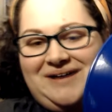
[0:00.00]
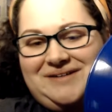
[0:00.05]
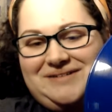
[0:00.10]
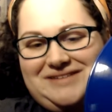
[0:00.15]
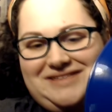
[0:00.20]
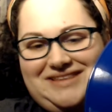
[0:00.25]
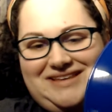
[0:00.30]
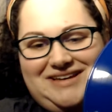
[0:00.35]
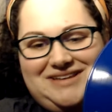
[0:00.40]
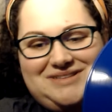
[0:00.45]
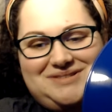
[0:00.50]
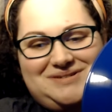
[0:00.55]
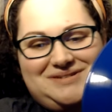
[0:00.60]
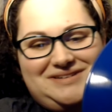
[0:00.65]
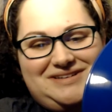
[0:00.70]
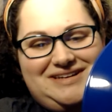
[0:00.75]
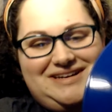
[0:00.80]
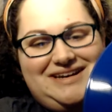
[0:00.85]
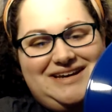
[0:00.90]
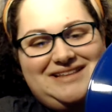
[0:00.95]
think it's
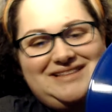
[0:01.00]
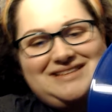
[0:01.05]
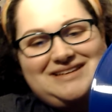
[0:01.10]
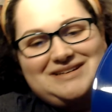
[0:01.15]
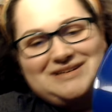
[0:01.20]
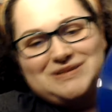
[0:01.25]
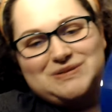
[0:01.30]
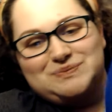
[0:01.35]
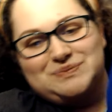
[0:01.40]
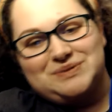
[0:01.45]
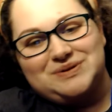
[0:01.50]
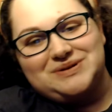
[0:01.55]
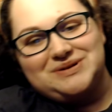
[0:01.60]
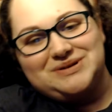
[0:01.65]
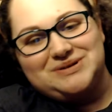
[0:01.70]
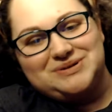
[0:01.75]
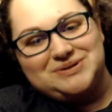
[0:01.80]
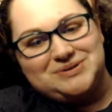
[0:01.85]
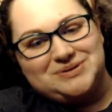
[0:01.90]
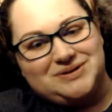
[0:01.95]
really neat that it's
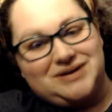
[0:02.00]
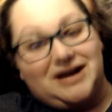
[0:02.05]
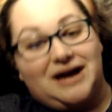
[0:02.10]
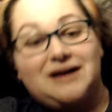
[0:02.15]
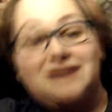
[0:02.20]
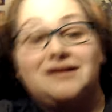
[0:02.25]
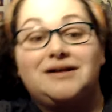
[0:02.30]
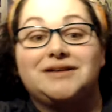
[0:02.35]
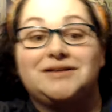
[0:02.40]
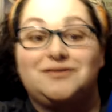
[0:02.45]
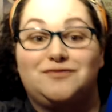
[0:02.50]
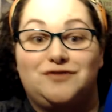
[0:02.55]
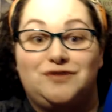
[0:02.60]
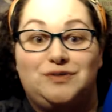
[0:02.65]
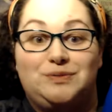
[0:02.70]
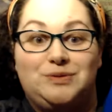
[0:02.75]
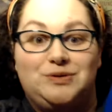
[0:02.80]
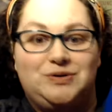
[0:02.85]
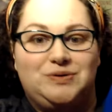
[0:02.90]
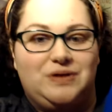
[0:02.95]
blue, kind of like the
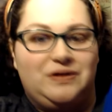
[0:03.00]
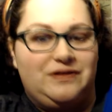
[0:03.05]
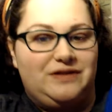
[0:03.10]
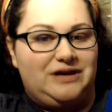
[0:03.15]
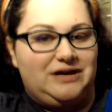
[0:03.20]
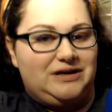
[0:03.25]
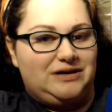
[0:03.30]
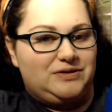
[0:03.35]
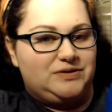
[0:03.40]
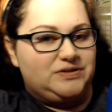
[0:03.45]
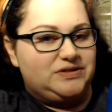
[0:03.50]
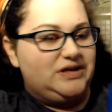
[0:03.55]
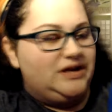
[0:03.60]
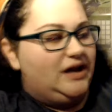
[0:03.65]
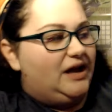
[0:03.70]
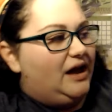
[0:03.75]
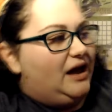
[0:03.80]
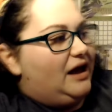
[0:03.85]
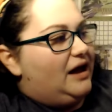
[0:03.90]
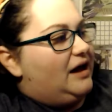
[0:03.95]
full moon that they used.
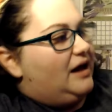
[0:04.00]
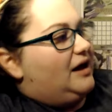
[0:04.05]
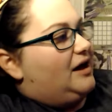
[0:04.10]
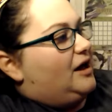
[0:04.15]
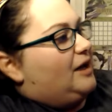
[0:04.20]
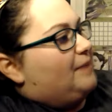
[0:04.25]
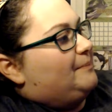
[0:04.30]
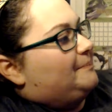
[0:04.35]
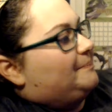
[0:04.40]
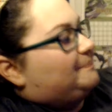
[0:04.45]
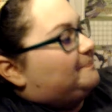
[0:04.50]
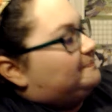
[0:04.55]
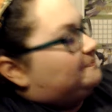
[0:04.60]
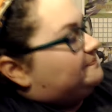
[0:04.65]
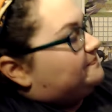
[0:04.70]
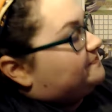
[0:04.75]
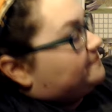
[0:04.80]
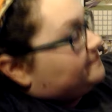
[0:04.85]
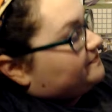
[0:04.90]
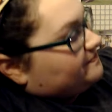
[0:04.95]
But
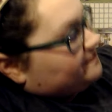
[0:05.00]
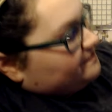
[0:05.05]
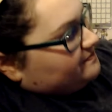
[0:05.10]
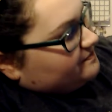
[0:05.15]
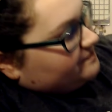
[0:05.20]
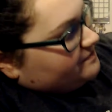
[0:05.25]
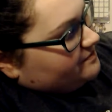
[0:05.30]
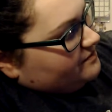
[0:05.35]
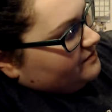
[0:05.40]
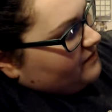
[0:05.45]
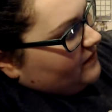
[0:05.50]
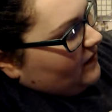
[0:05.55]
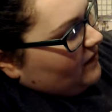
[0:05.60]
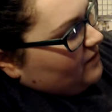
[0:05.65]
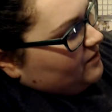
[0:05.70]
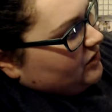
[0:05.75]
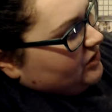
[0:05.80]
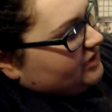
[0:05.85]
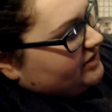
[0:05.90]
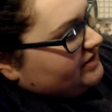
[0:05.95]

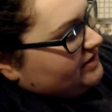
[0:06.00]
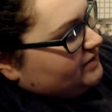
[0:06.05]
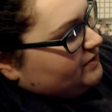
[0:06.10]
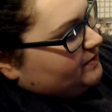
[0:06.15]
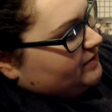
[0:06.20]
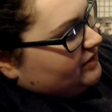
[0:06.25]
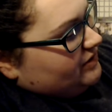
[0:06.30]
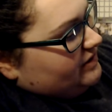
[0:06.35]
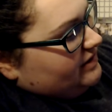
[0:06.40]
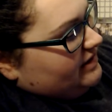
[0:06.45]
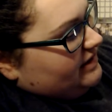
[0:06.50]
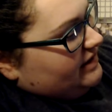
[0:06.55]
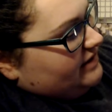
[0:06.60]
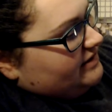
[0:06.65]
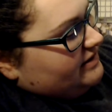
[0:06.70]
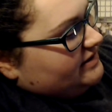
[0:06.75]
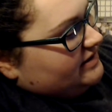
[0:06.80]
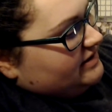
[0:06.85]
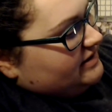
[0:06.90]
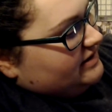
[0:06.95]
this is really
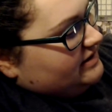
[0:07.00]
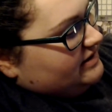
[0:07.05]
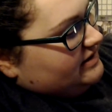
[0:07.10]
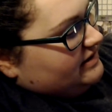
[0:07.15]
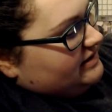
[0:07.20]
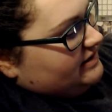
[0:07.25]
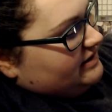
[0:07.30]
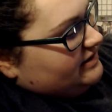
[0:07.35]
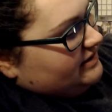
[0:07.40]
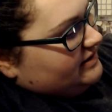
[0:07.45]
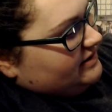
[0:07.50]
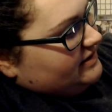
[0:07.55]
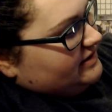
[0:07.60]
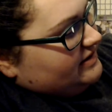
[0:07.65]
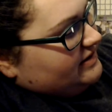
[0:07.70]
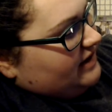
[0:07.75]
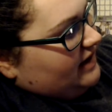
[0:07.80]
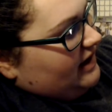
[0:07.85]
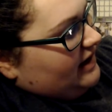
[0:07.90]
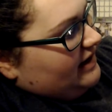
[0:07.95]
neat. This is the
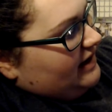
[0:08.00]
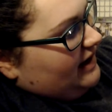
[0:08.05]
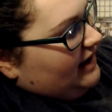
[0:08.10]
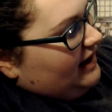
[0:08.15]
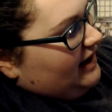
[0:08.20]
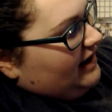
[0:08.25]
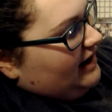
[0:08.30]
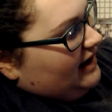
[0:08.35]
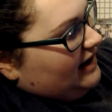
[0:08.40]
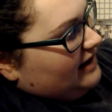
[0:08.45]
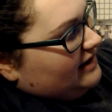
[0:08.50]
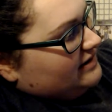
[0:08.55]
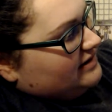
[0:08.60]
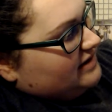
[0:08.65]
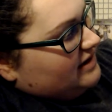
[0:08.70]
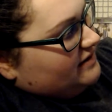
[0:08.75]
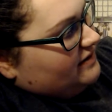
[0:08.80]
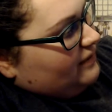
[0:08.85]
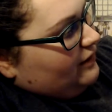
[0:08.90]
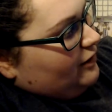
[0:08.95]
side A, and it's
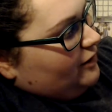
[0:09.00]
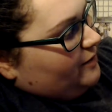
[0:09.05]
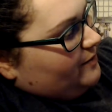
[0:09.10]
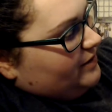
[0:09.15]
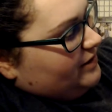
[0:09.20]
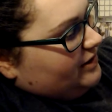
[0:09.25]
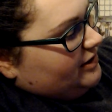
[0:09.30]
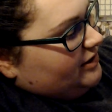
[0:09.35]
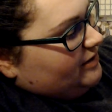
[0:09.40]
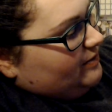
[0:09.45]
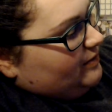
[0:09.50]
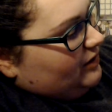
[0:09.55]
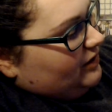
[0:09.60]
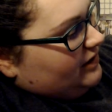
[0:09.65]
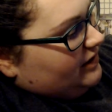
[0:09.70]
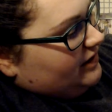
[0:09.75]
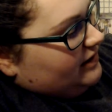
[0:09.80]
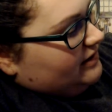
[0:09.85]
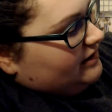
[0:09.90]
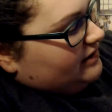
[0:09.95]
got the RPM on
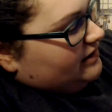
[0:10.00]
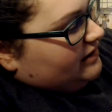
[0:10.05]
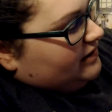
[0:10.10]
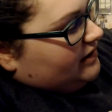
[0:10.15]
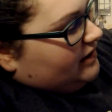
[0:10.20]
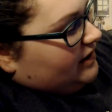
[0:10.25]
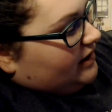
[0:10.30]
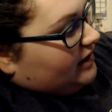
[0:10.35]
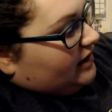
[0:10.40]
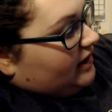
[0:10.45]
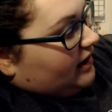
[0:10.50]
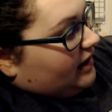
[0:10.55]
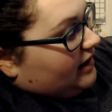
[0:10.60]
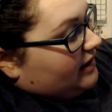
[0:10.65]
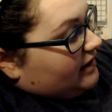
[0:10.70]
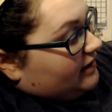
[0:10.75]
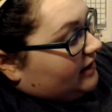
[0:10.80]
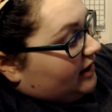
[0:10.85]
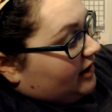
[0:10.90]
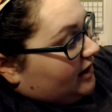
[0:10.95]
it.
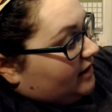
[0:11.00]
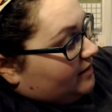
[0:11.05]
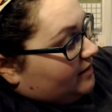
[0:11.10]
It